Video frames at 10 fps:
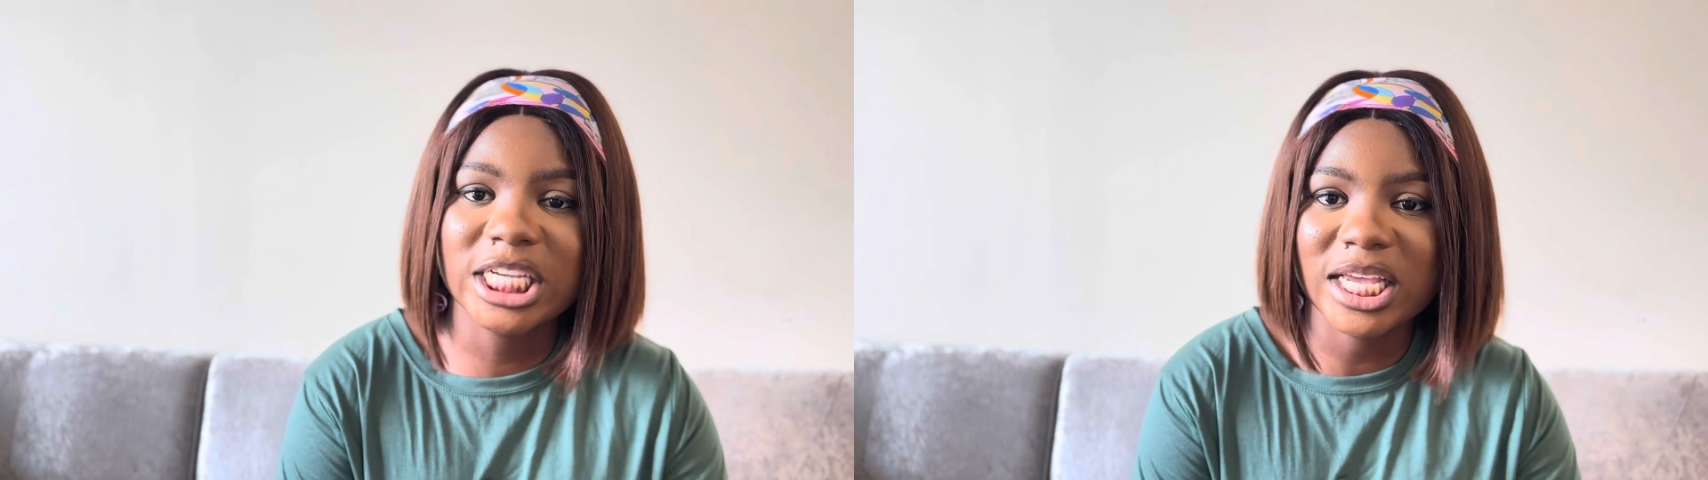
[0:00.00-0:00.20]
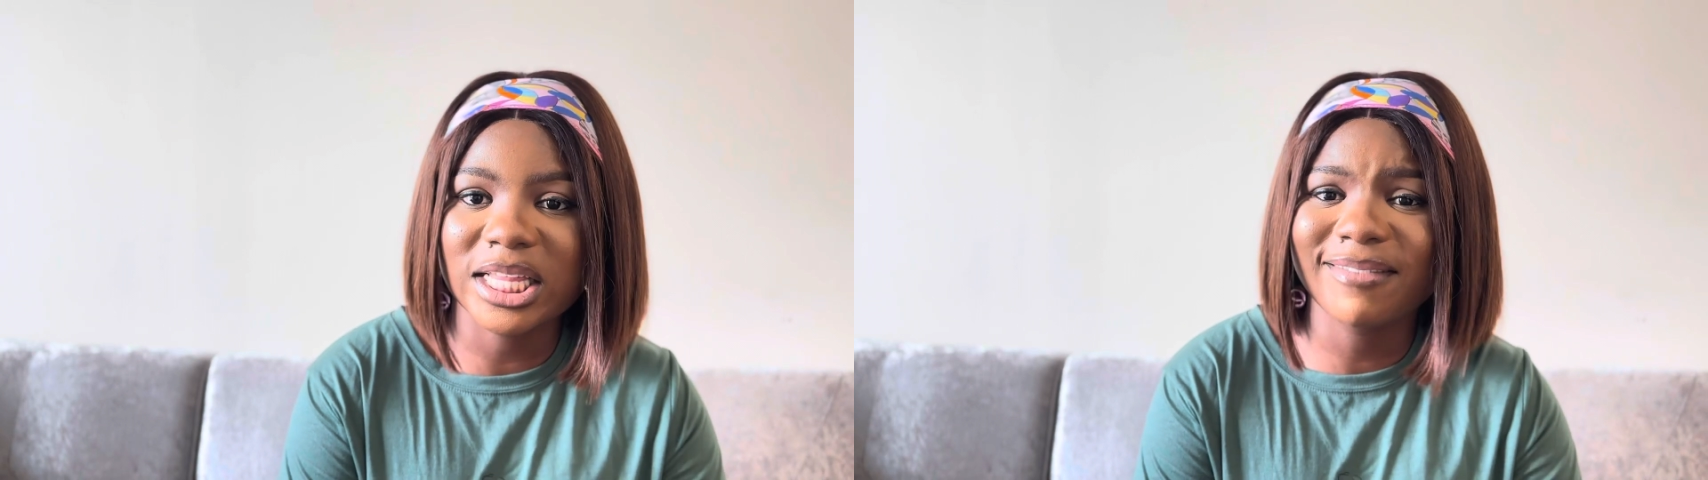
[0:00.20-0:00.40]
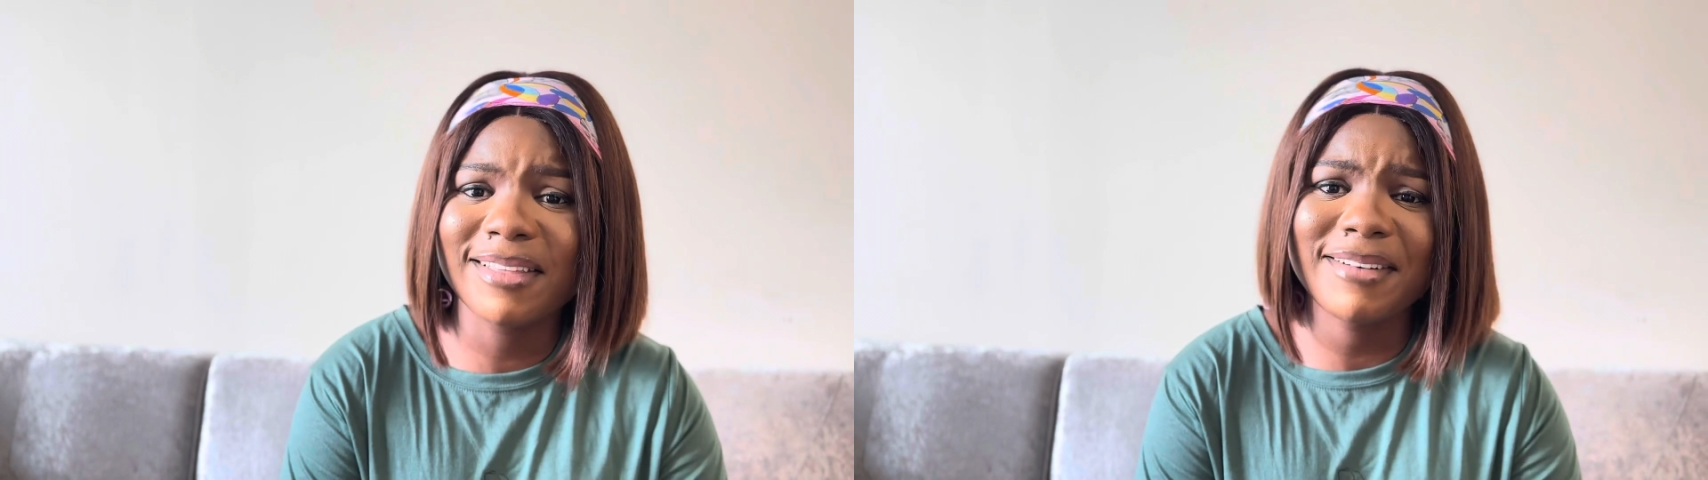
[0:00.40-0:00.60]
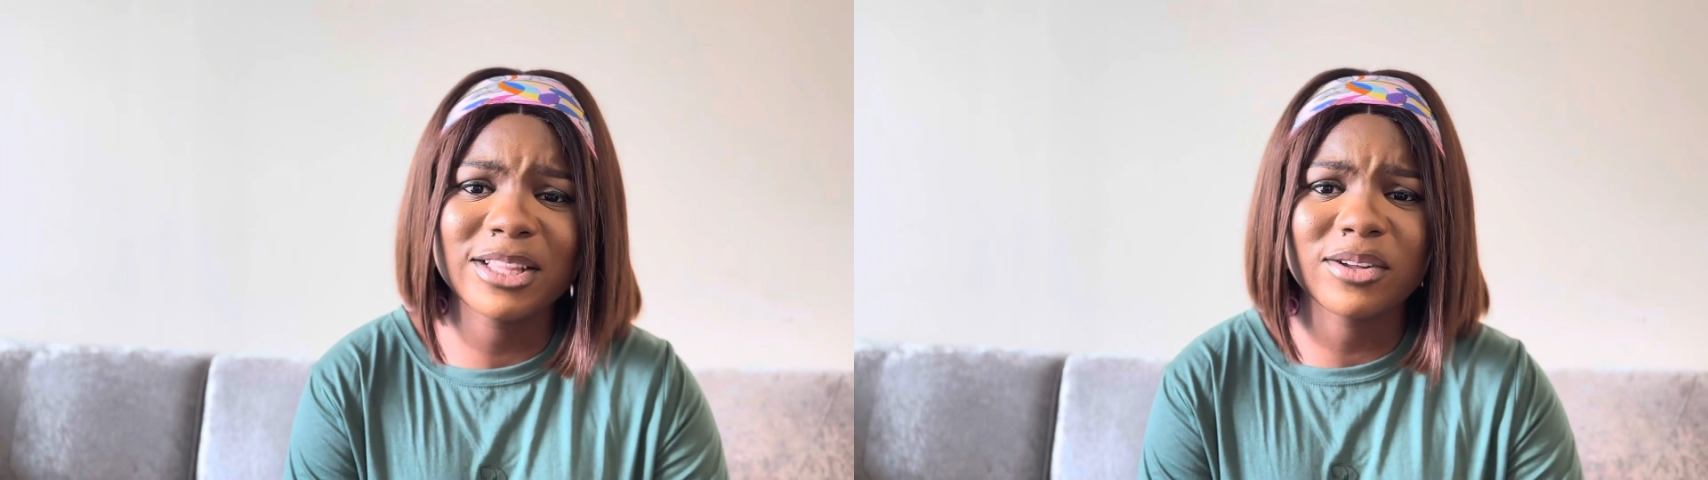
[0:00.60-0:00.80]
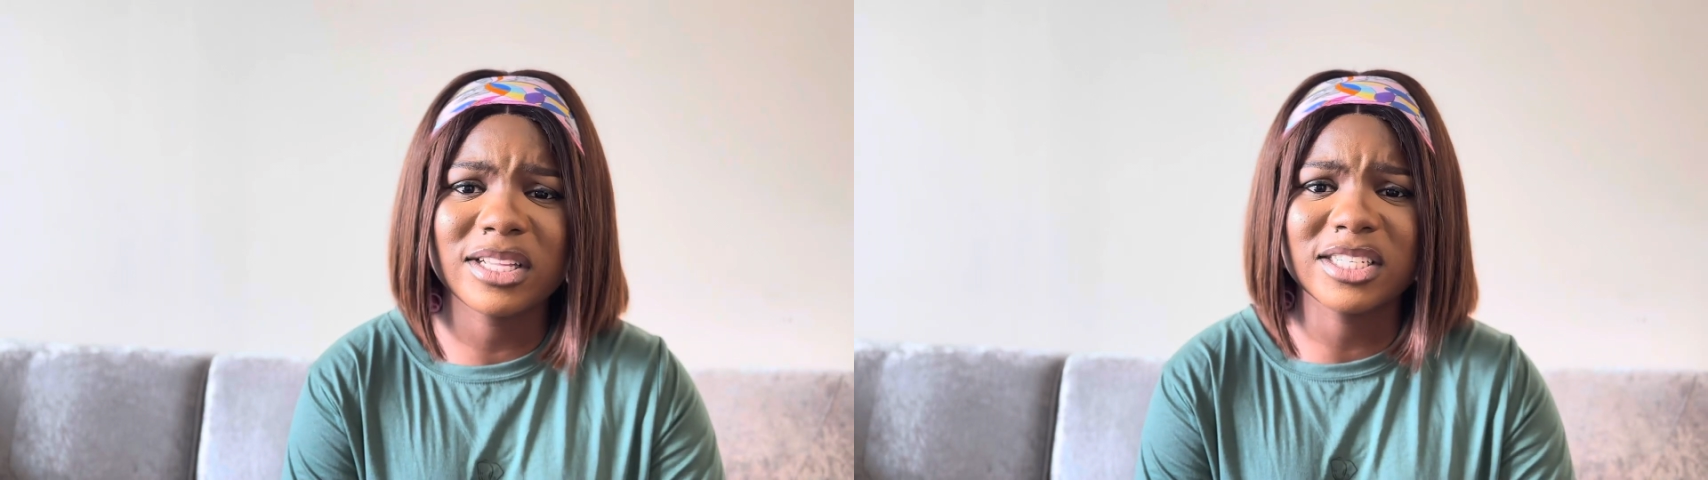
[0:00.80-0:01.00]
I've never
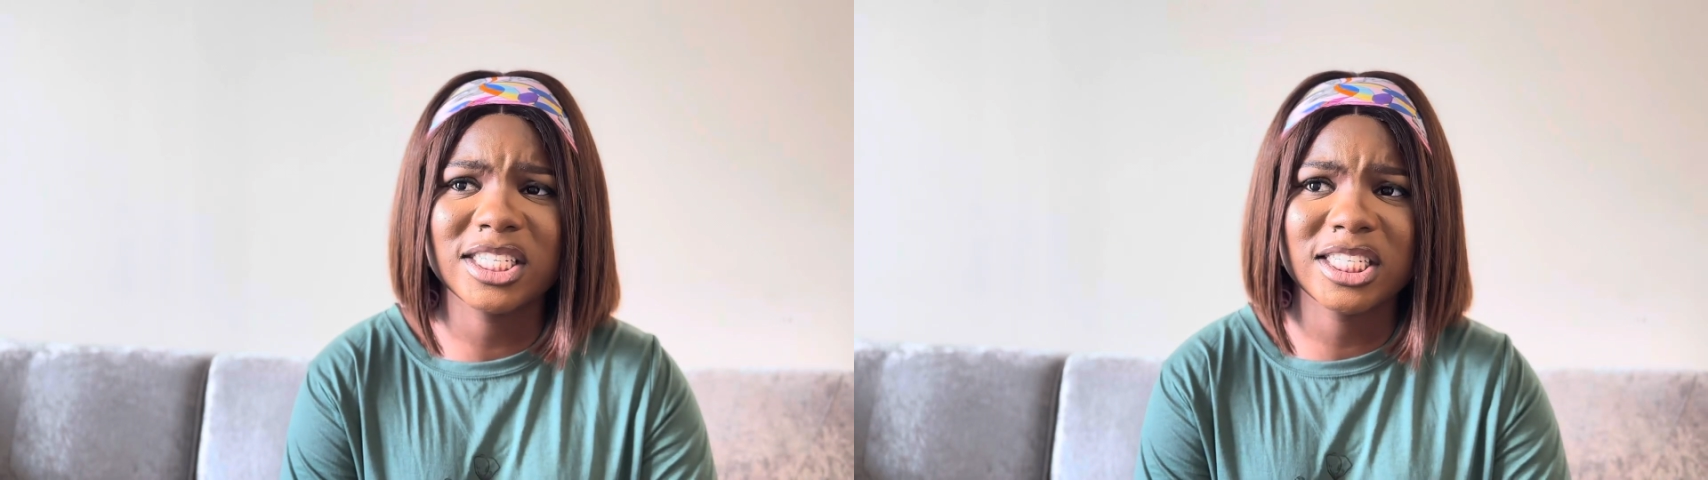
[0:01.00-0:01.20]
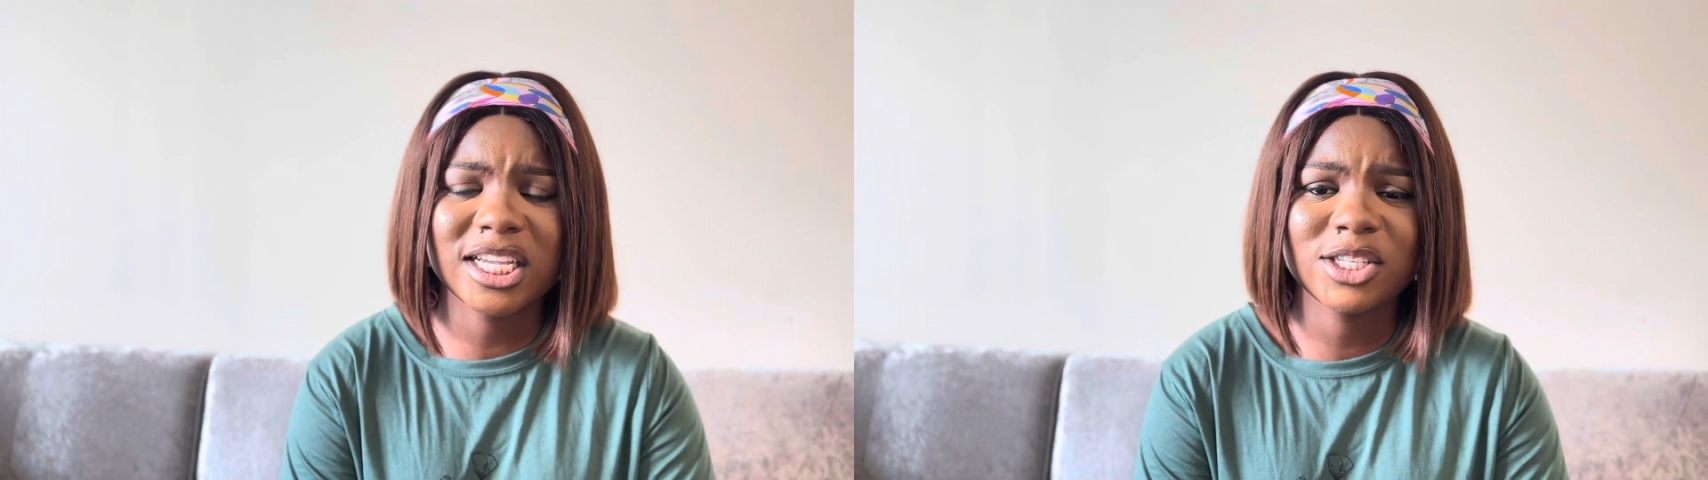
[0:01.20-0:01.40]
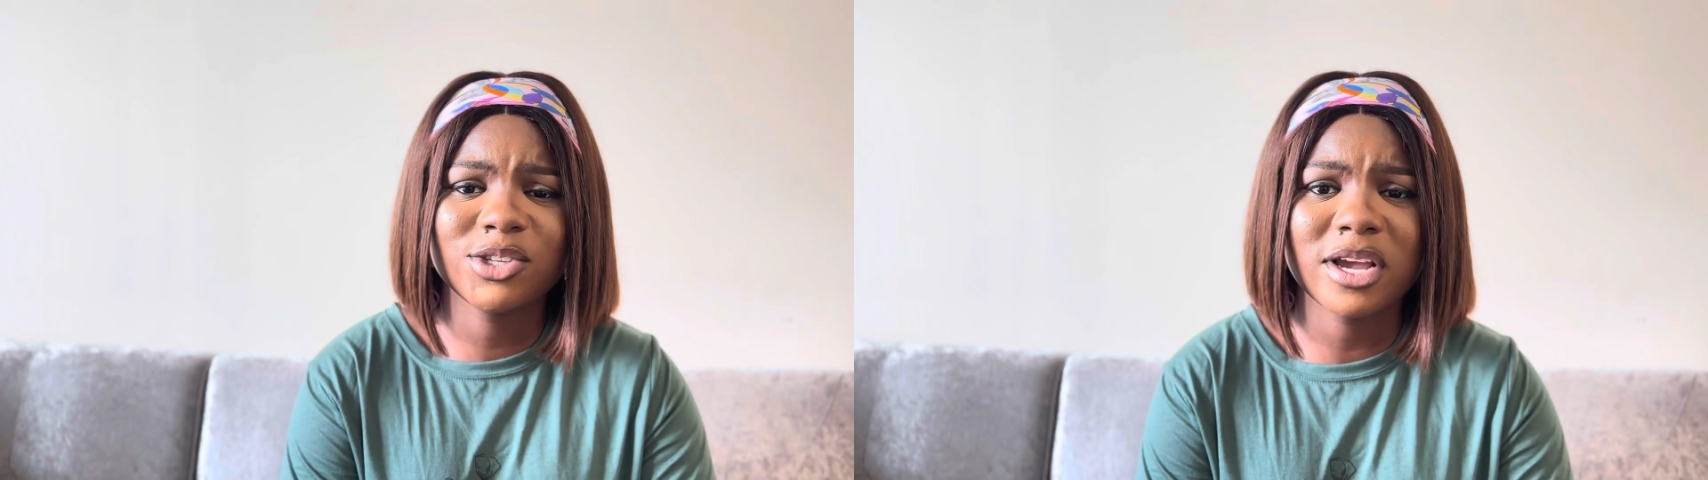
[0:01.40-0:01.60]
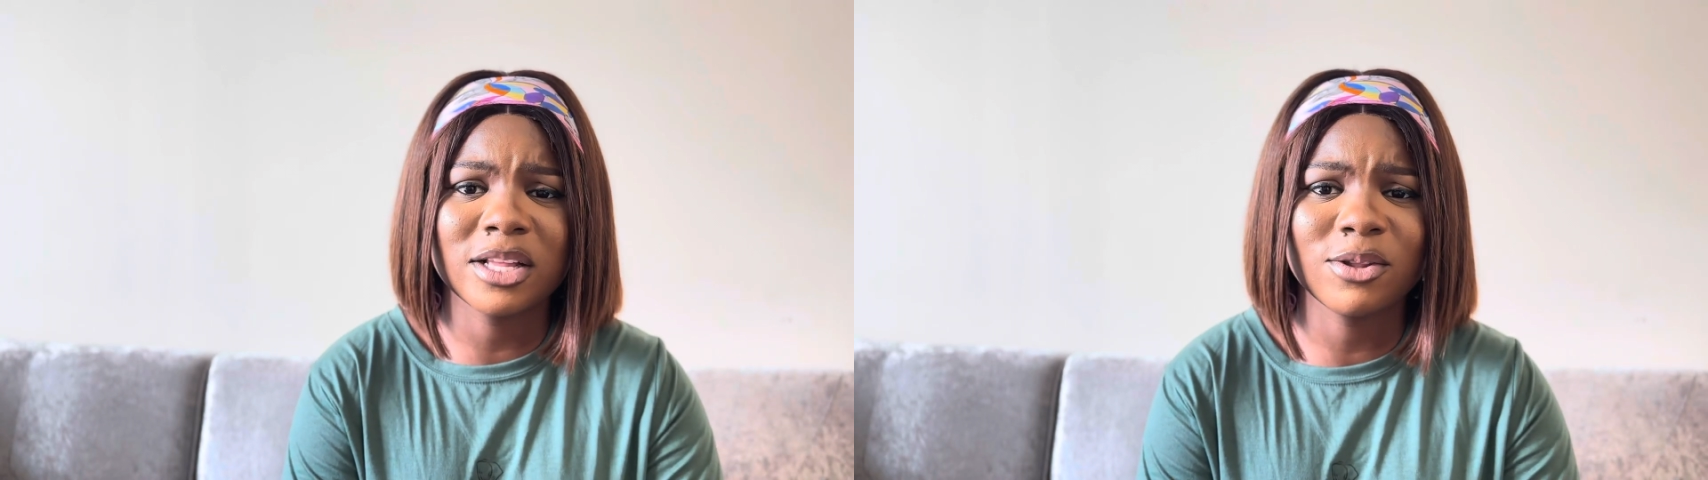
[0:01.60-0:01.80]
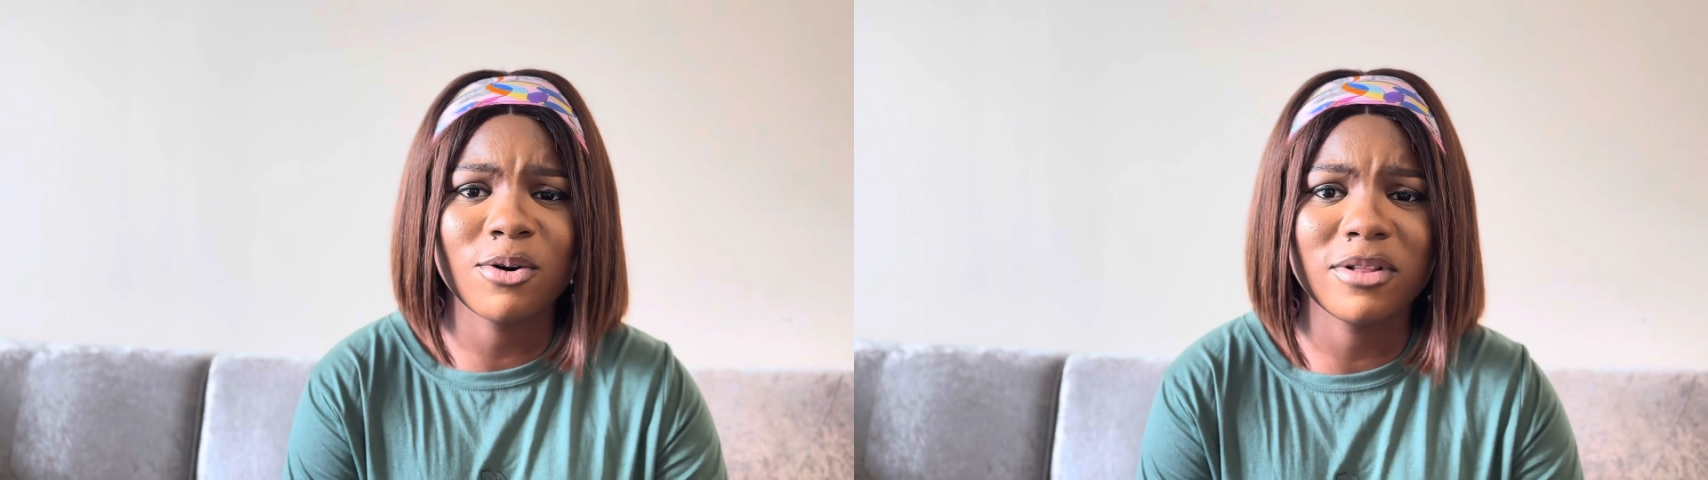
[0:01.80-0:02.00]
done a Shein try
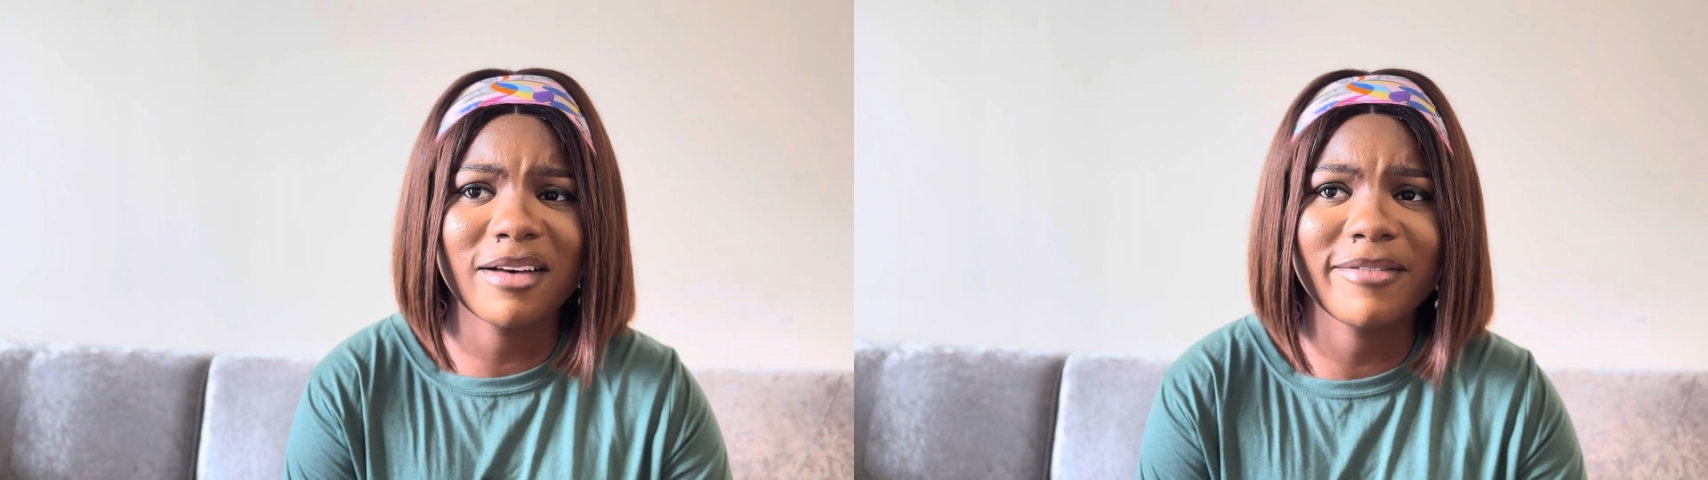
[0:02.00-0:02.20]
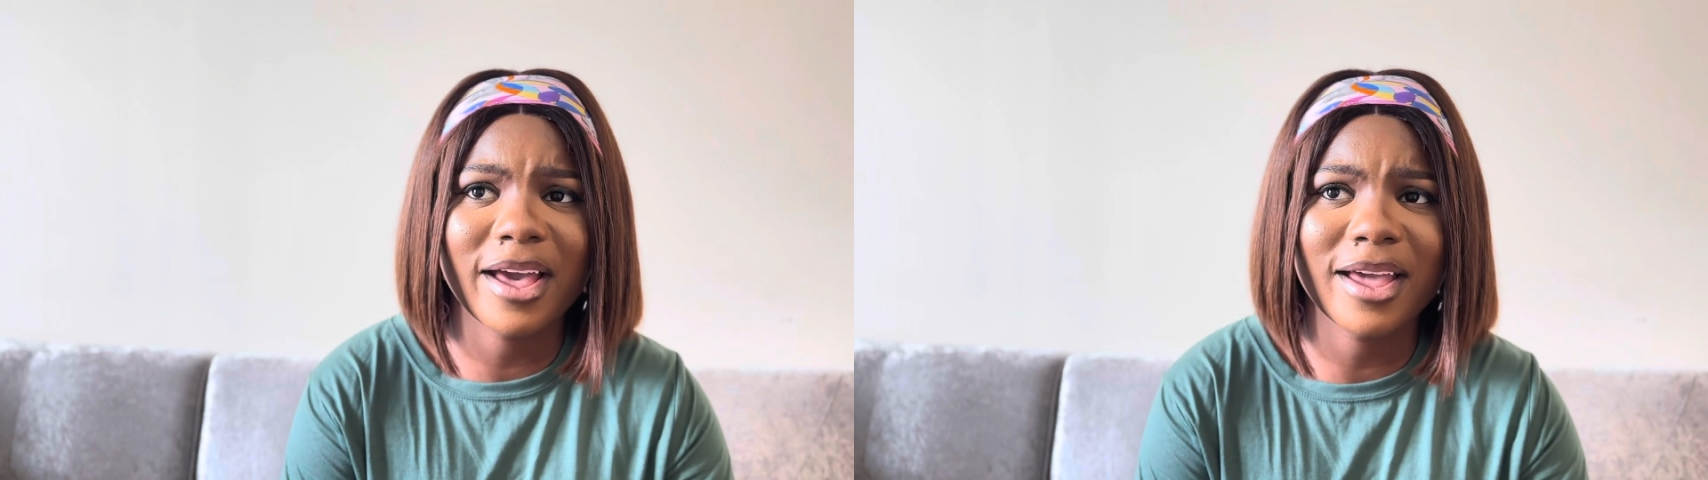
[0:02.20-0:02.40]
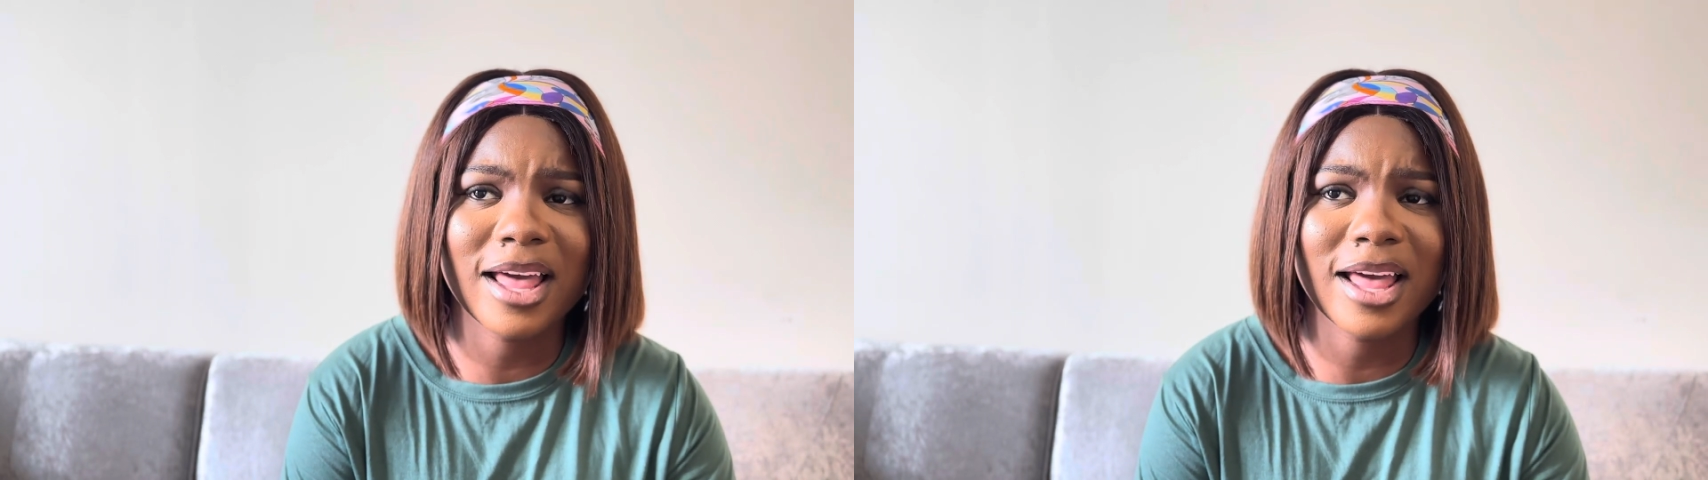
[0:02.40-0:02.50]
and all, have I?